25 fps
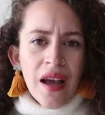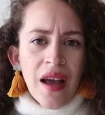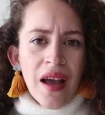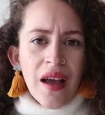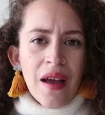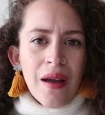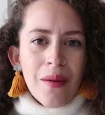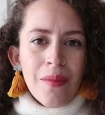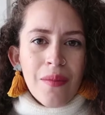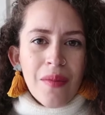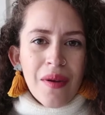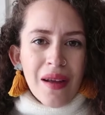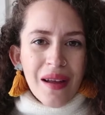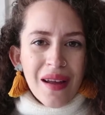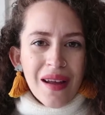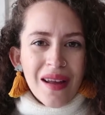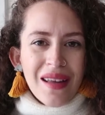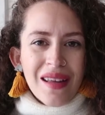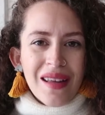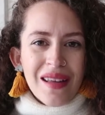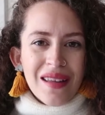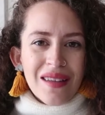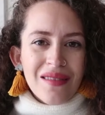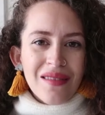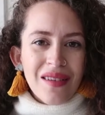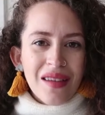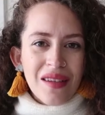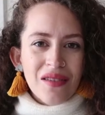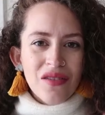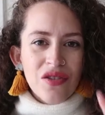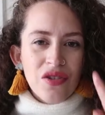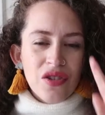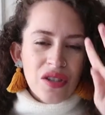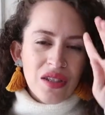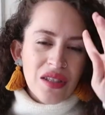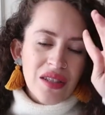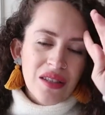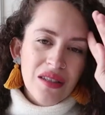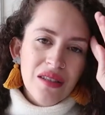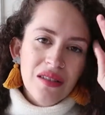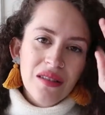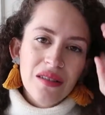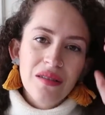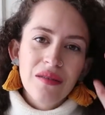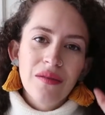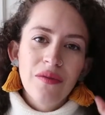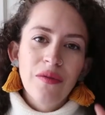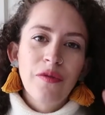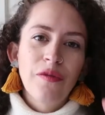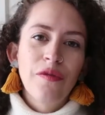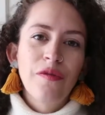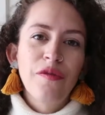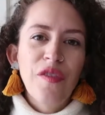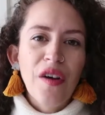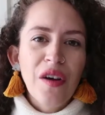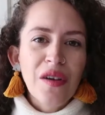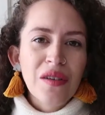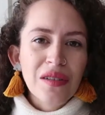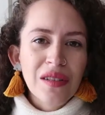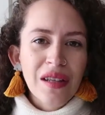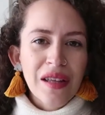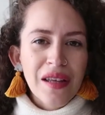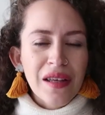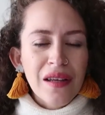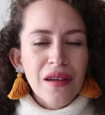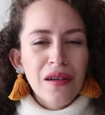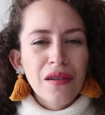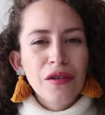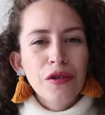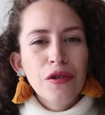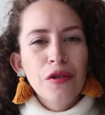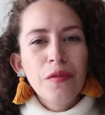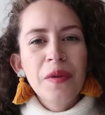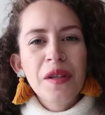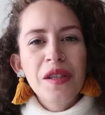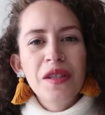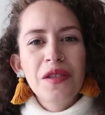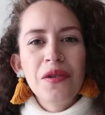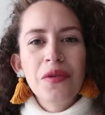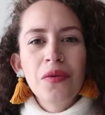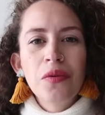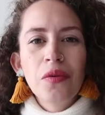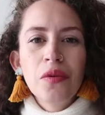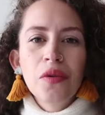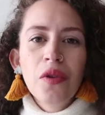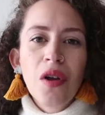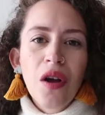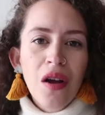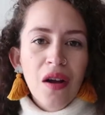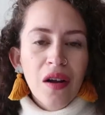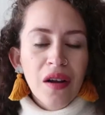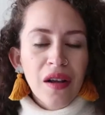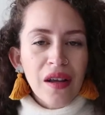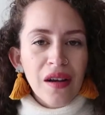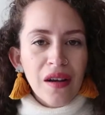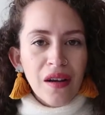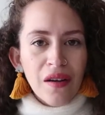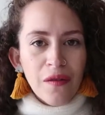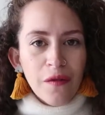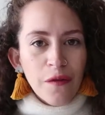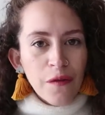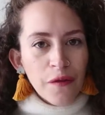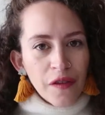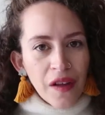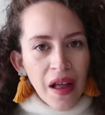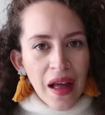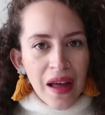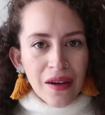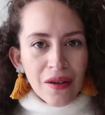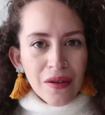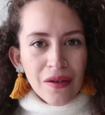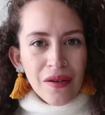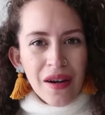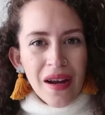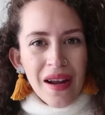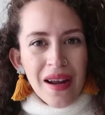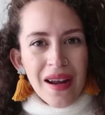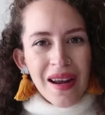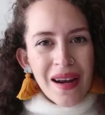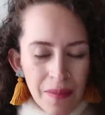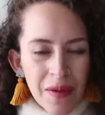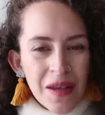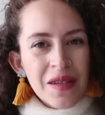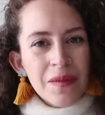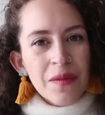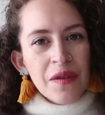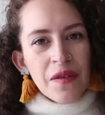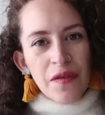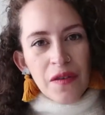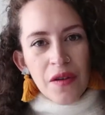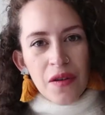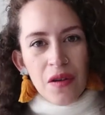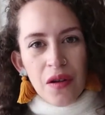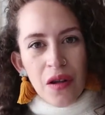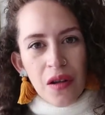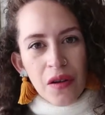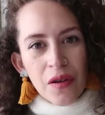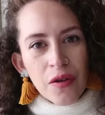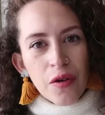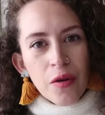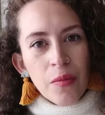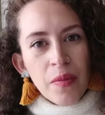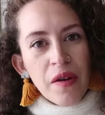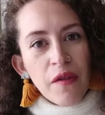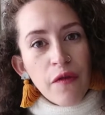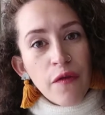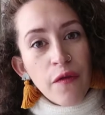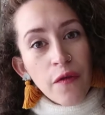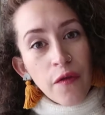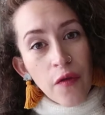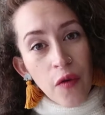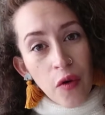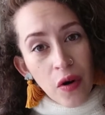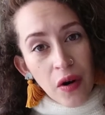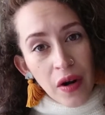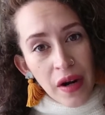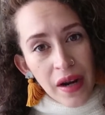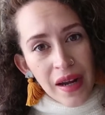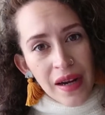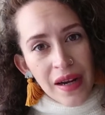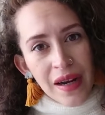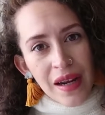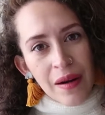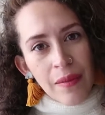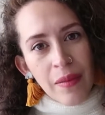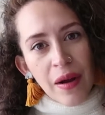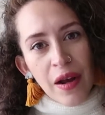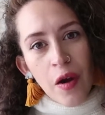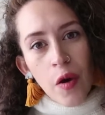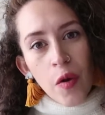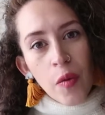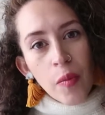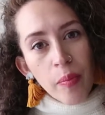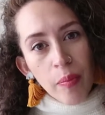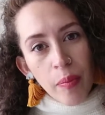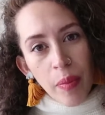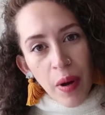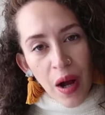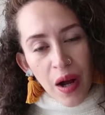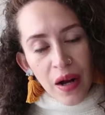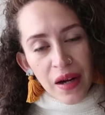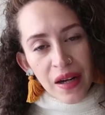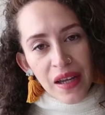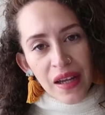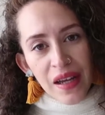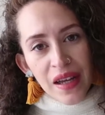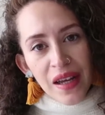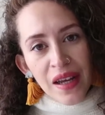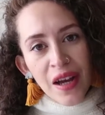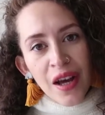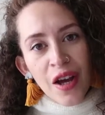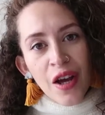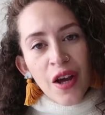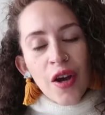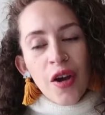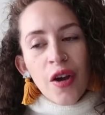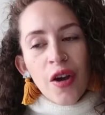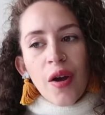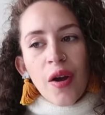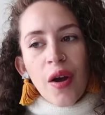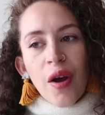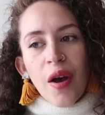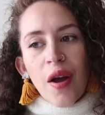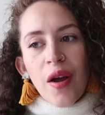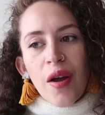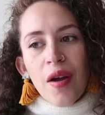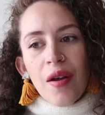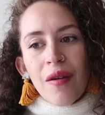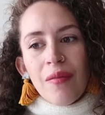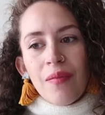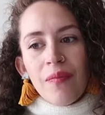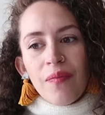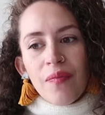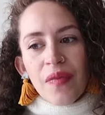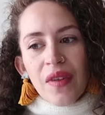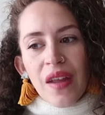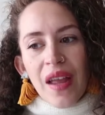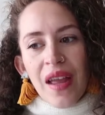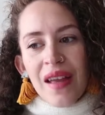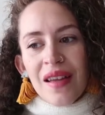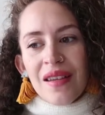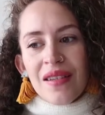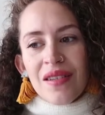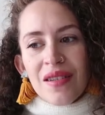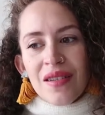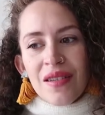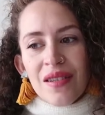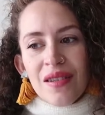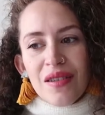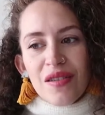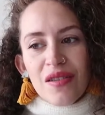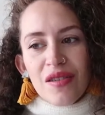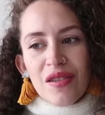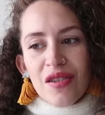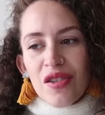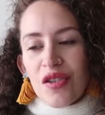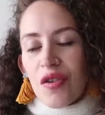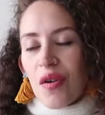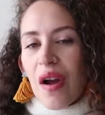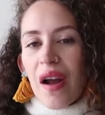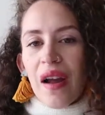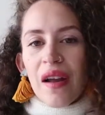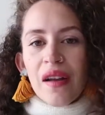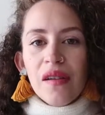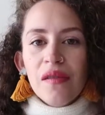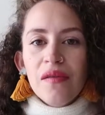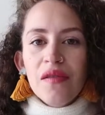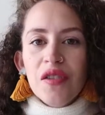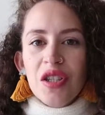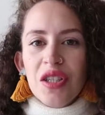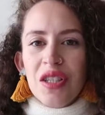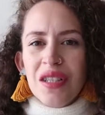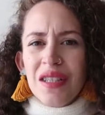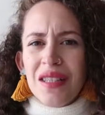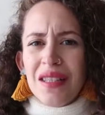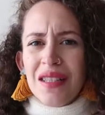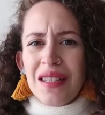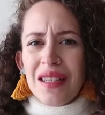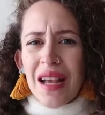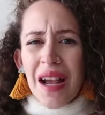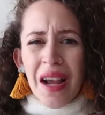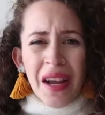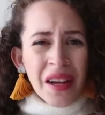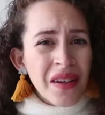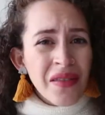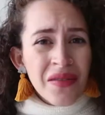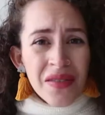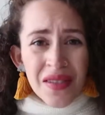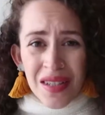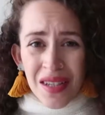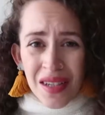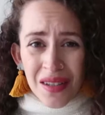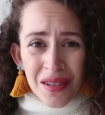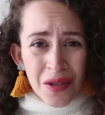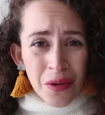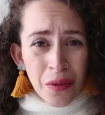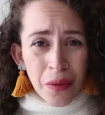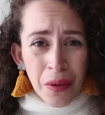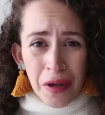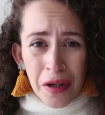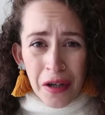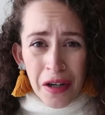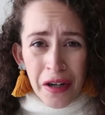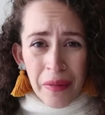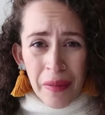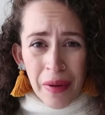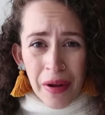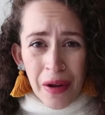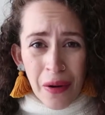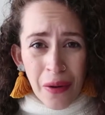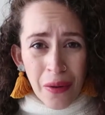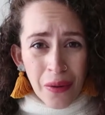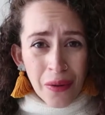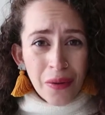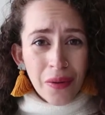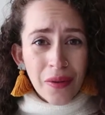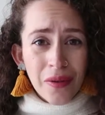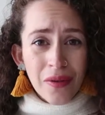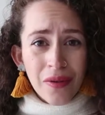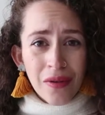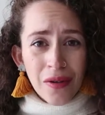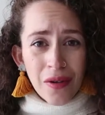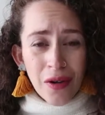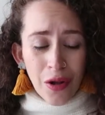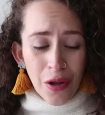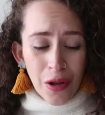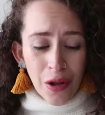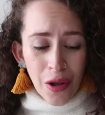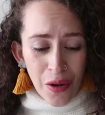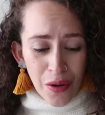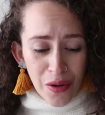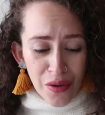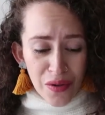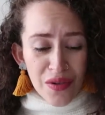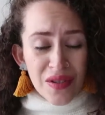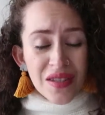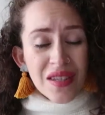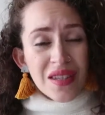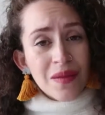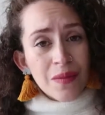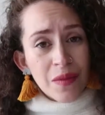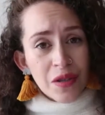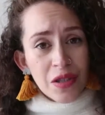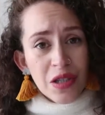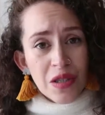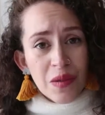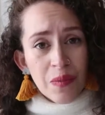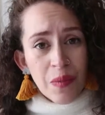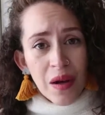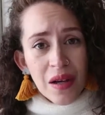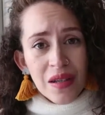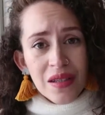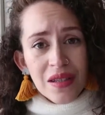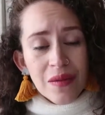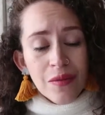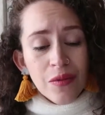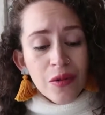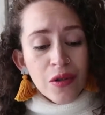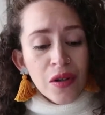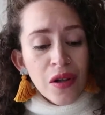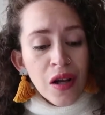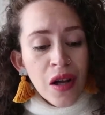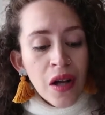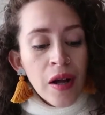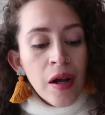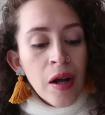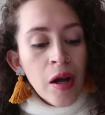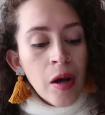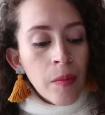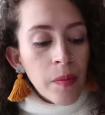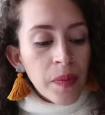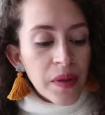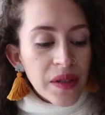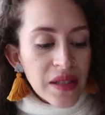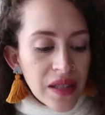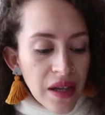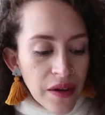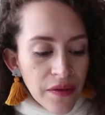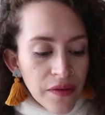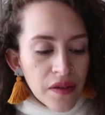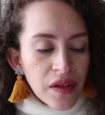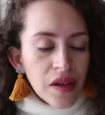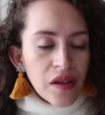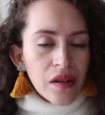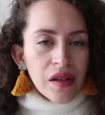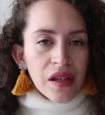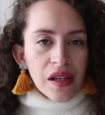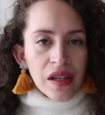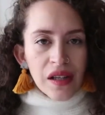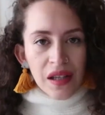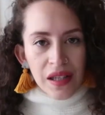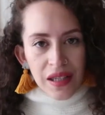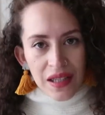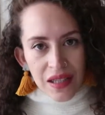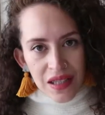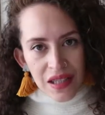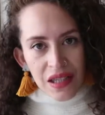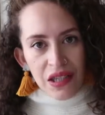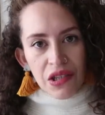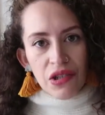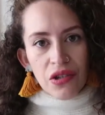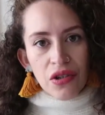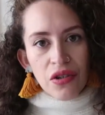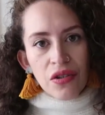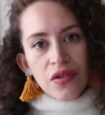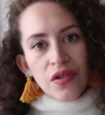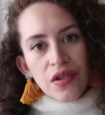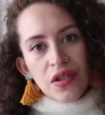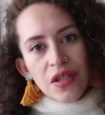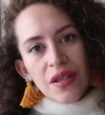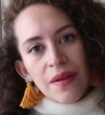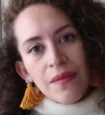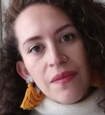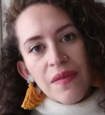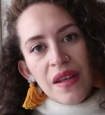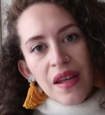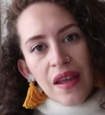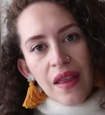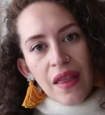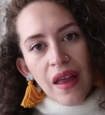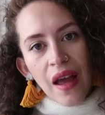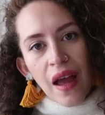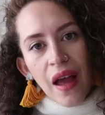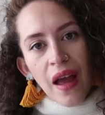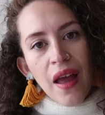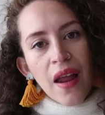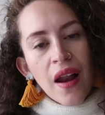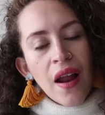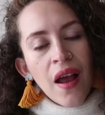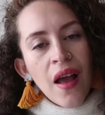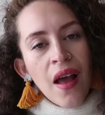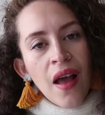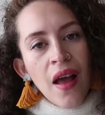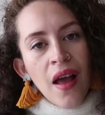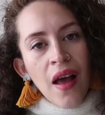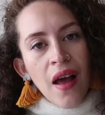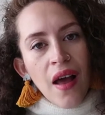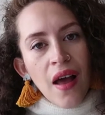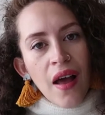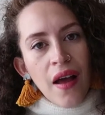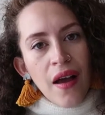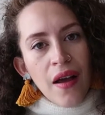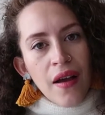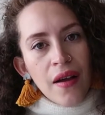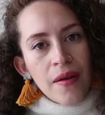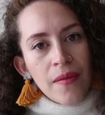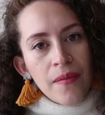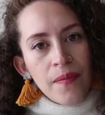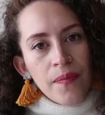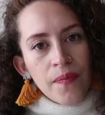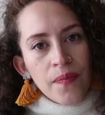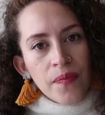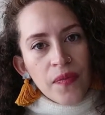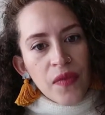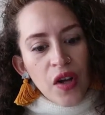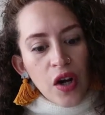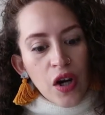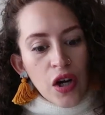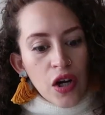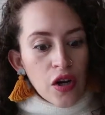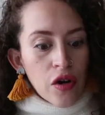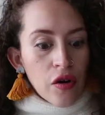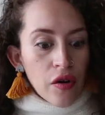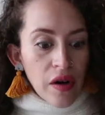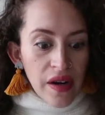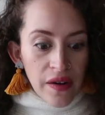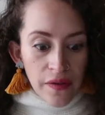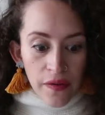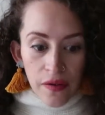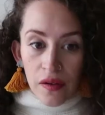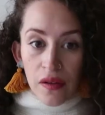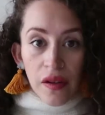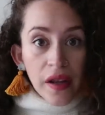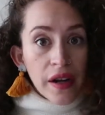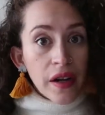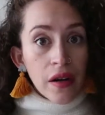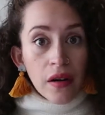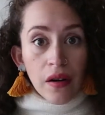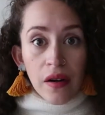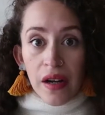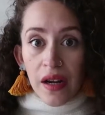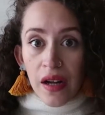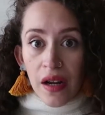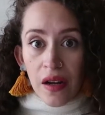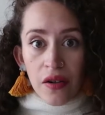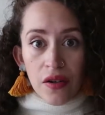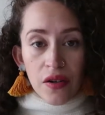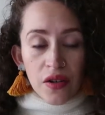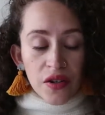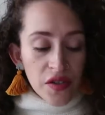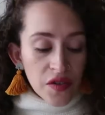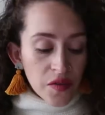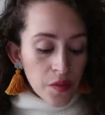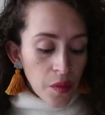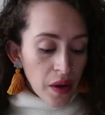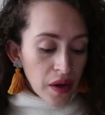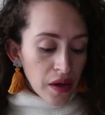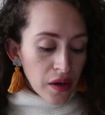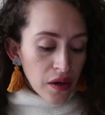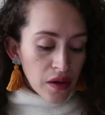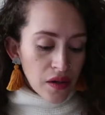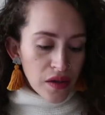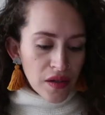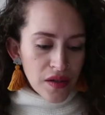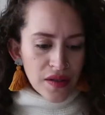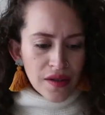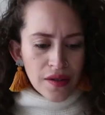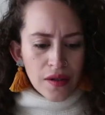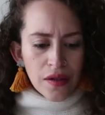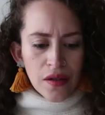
Um, it has just felt like a little bit too long and unflattering. It makes me feel a little bit foreign in my own body. Um, and so I have just kind of stuck to wearing my own clothes as much as possible, but definitely like t-shirts or something that um, are great for layering under sweaters.